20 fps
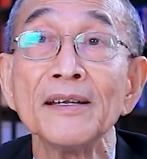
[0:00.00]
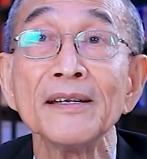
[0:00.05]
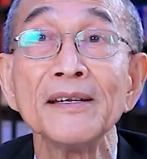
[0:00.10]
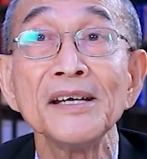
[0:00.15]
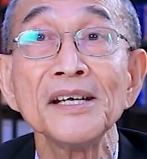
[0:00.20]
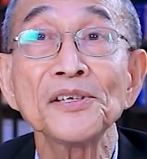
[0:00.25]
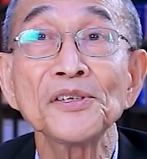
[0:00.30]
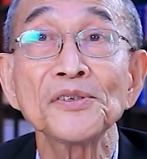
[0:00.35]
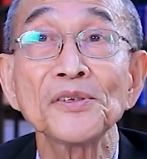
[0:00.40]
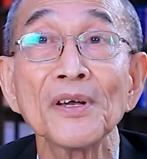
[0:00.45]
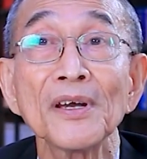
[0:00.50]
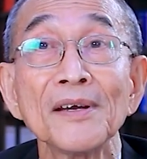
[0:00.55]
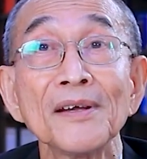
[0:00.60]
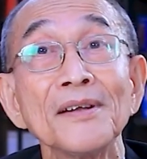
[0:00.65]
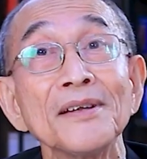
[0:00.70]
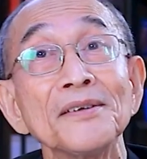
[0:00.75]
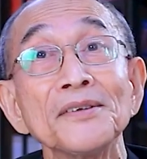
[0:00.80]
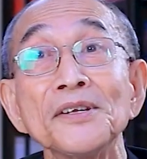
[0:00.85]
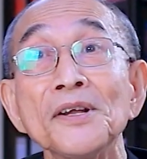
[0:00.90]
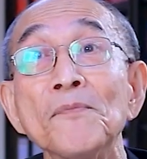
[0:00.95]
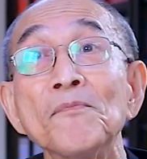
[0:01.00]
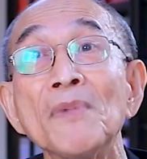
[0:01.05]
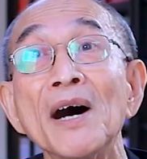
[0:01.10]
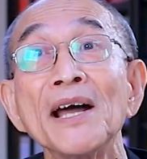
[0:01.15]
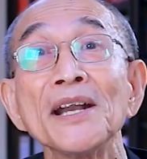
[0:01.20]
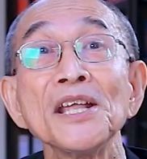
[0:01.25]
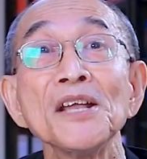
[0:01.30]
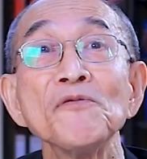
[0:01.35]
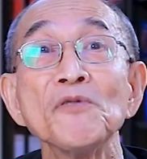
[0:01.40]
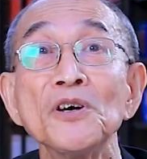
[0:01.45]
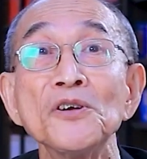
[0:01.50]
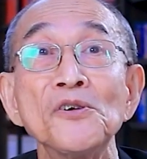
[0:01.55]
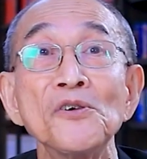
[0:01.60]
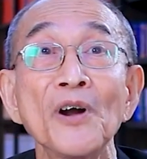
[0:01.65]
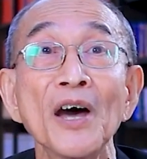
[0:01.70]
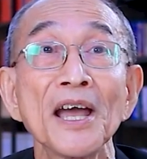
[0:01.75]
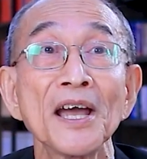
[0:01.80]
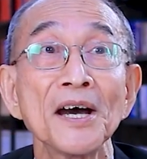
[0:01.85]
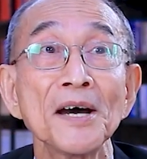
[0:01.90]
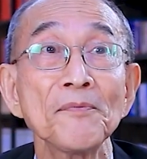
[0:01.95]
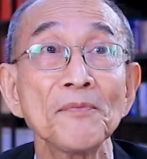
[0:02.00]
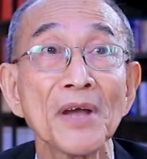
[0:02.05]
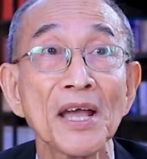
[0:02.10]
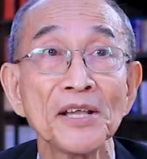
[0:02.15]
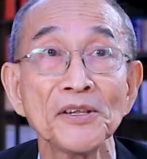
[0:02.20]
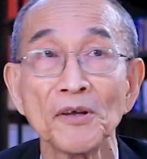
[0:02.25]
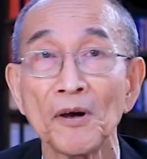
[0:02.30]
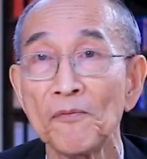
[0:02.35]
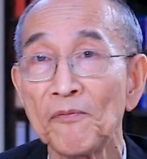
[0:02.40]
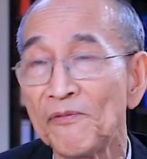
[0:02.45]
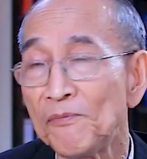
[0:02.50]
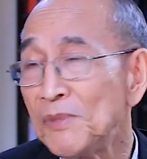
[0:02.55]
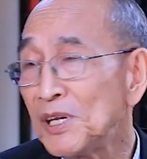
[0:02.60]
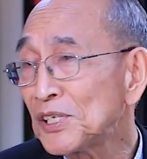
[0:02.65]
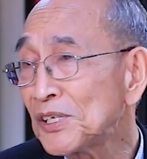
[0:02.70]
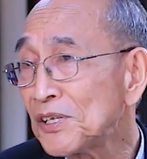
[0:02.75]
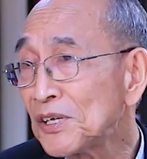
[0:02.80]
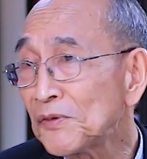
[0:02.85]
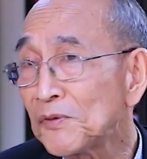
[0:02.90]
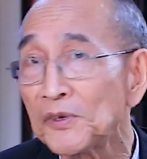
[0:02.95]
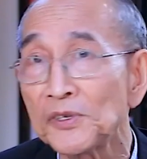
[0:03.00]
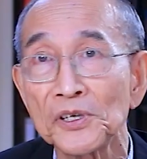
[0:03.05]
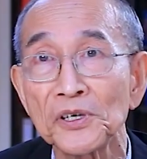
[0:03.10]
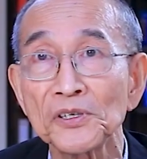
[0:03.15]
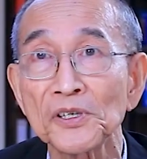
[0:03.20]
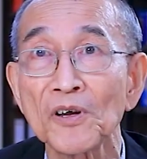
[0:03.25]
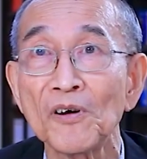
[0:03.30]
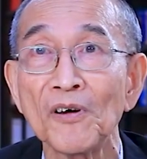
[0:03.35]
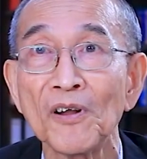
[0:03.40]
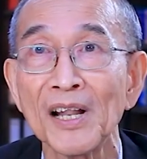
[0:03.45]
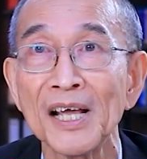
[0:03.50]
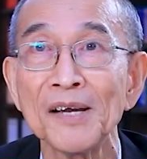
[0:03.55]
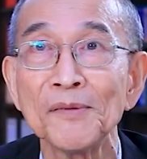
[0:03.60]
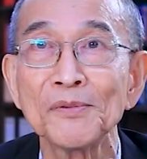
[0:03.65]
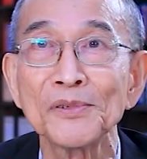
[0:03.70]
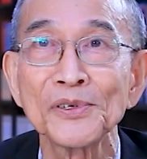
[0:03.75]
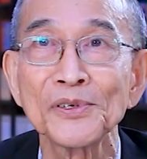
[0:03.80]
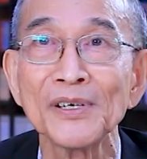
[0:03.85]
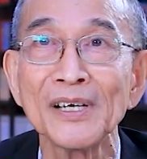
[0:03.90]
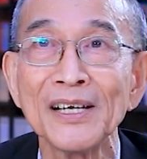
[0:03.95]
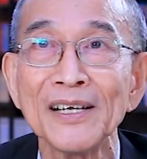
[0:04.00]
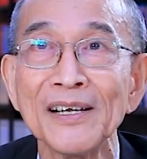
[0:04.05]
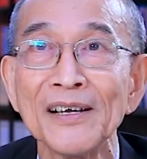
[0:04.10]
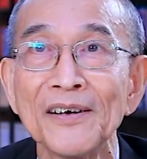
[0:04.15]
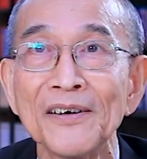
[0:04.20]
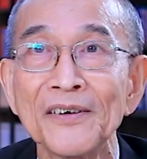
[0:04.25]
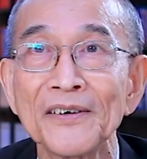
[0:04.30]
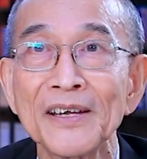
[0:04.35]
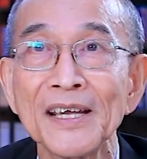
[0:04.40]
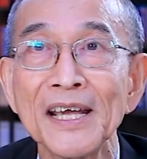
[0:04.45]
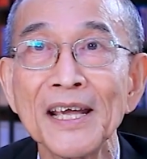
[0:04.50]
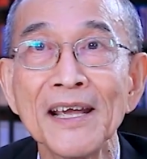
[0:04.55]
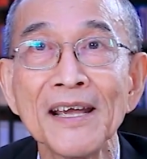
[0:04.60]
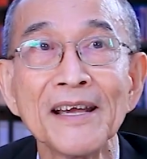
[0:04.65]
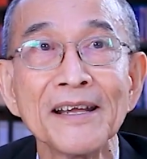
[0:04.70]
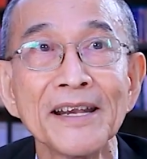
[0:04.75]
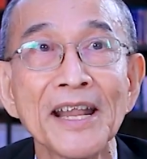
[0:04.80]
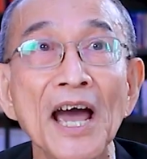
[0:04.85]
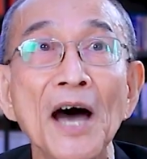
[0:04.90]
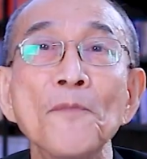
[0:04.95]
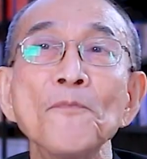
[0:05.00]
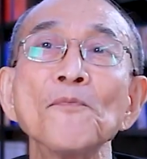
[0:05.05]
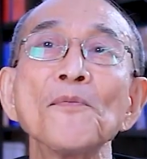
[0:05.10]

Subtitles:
The money will dry up and your business will just collapse. Okay, there are